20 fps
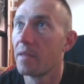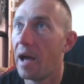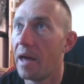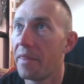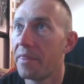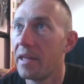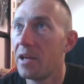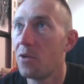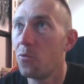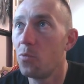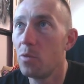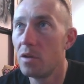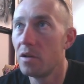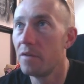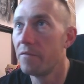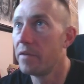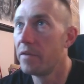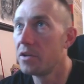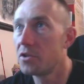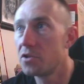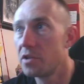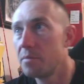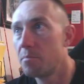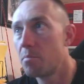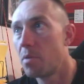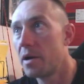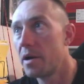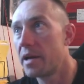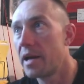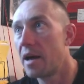I think we'll eventually
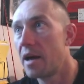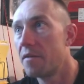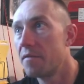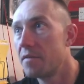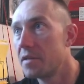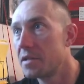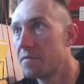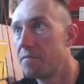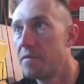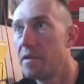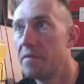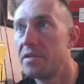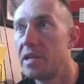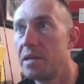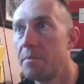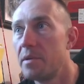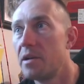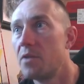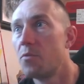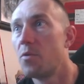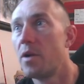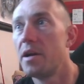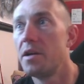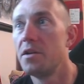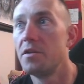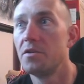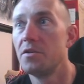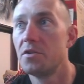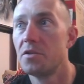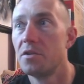break out of this 15-minute
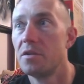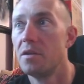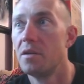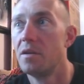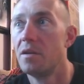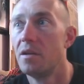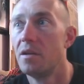range